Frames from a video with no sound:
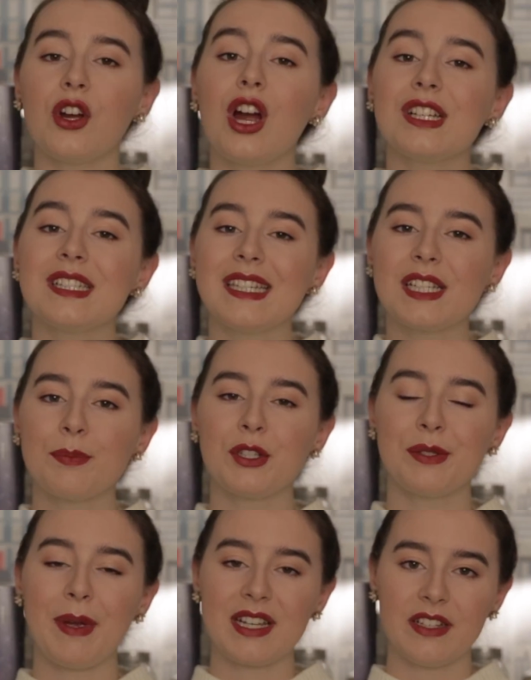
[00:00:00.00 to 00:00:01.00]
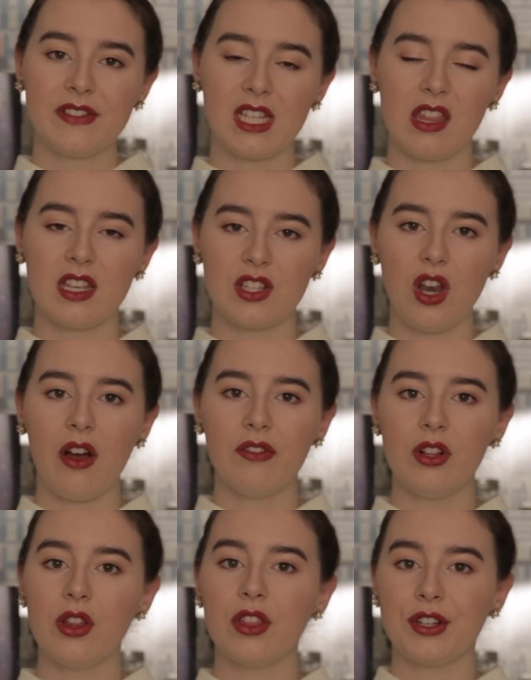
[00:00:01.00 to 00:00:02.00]
There are 6 perspectives in this
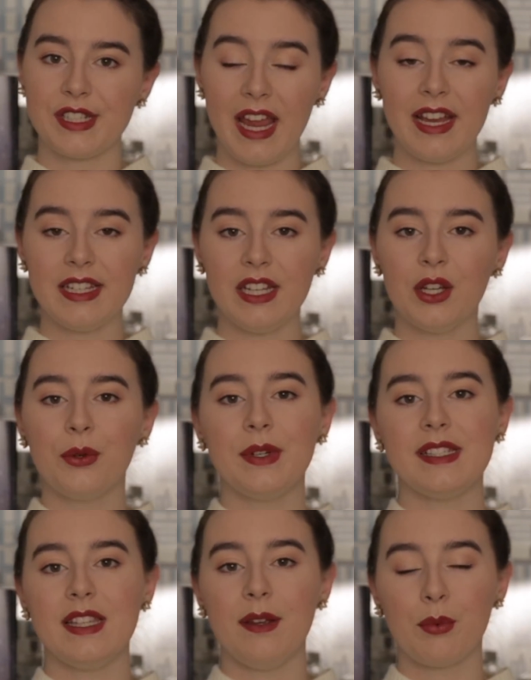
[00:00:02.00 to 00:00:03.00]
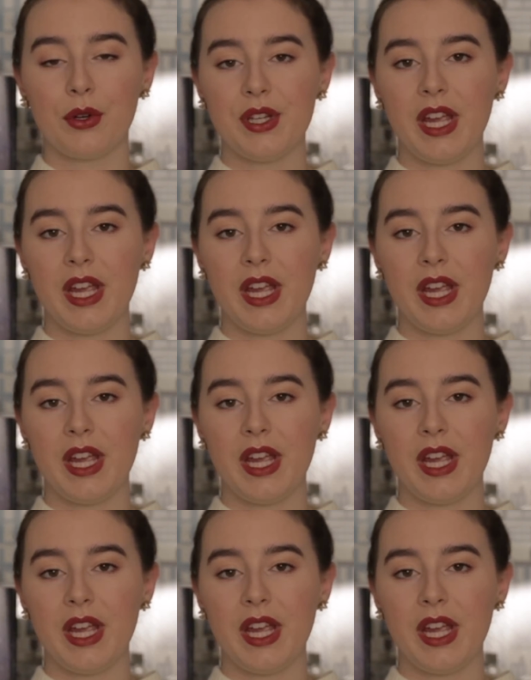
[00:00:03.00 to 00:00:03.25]
novel. There's Andy, who is the